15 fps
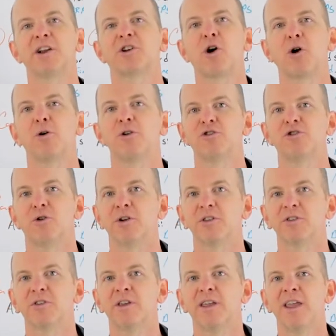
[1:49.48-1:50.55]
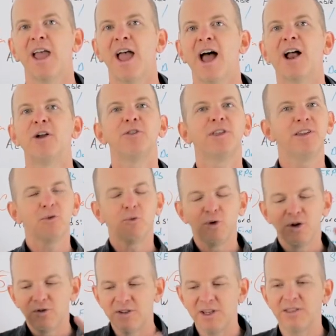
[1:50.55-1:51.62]
on car insurance. Uh, these,
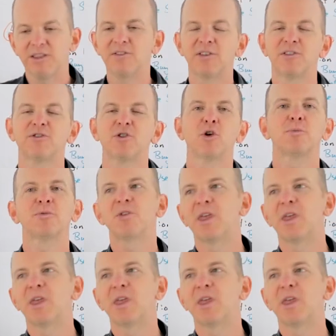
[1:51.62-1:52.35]
when you see these in SERPs,